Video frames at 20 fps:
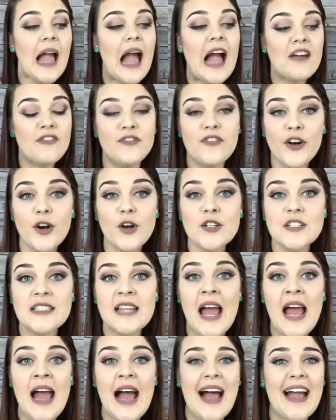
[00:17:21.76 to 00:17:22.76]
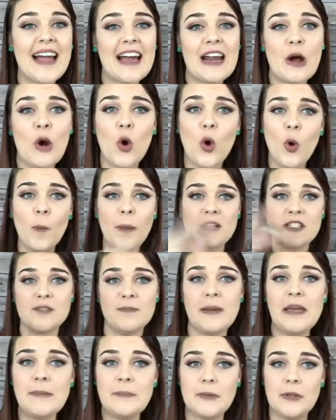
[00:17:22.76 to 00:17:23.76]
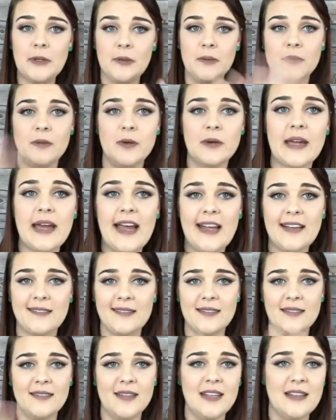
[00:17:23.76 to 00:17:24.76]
At first, I got a whole bunch of people, okay?